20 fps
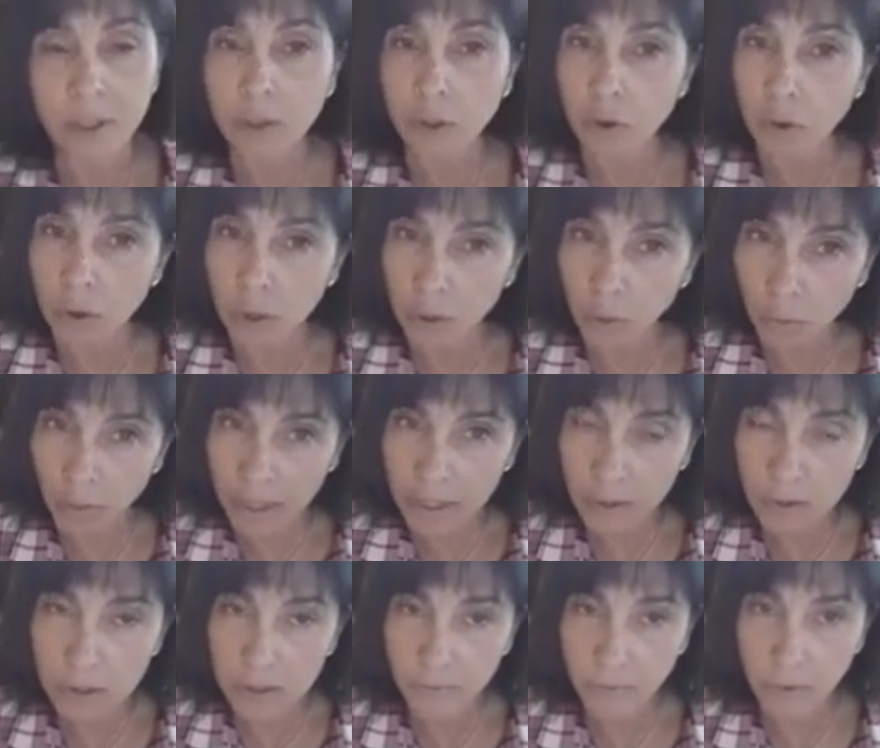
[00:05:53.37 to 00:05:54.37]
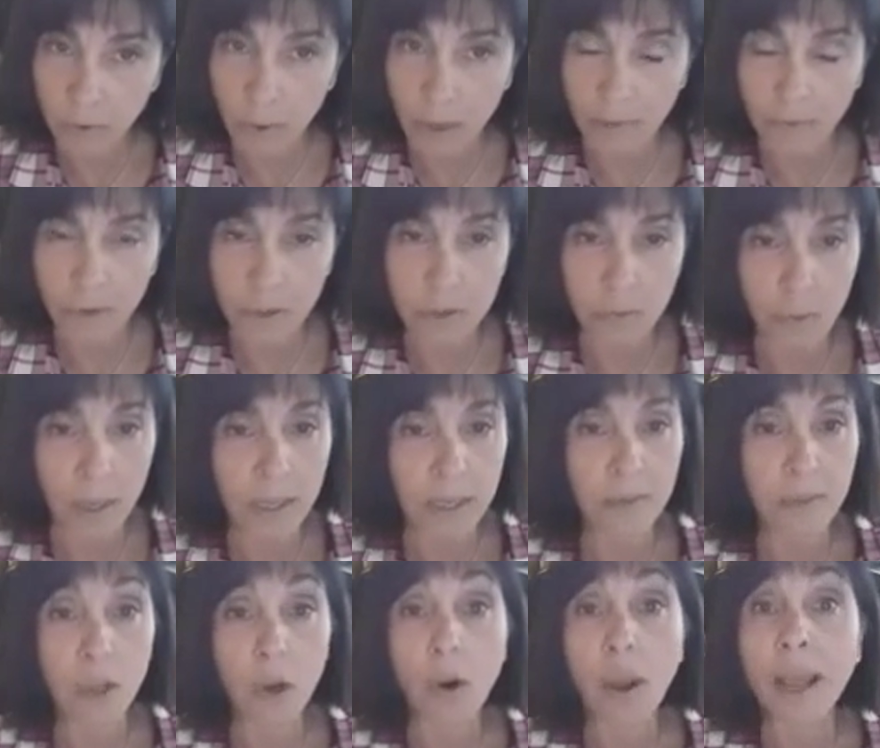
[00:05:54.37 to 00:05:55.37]
So you can create those infographics right
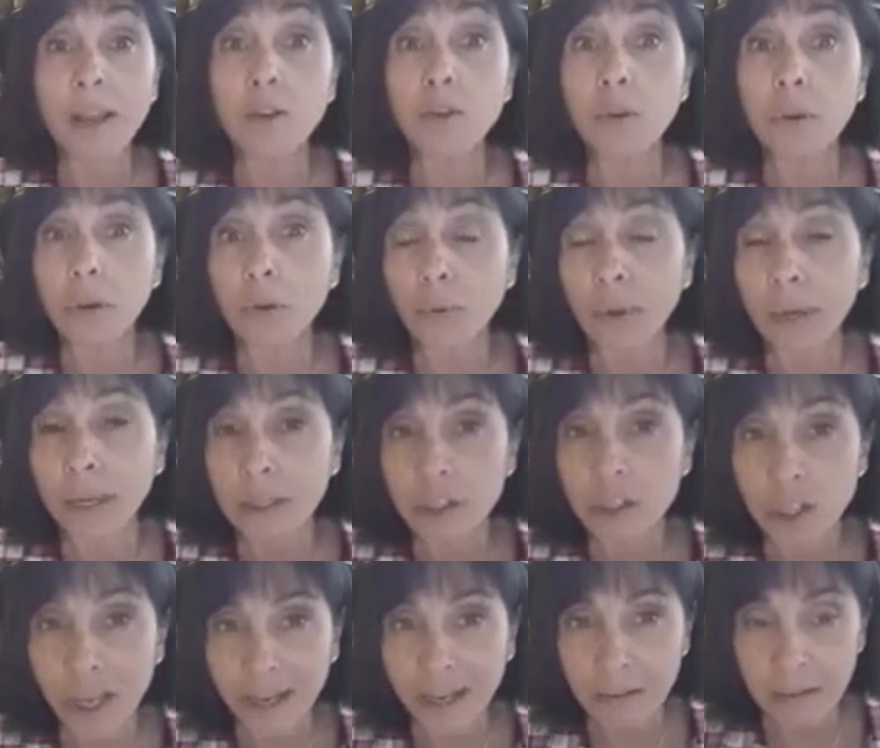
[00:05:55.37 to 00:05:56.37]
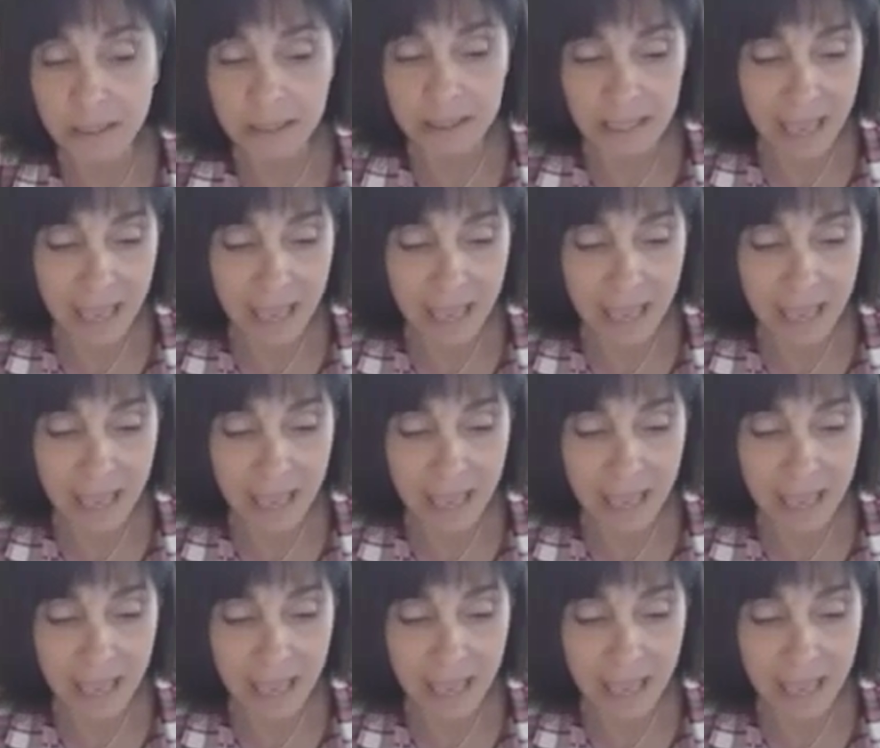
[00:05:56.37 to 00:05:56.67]
in there, and you can create checklists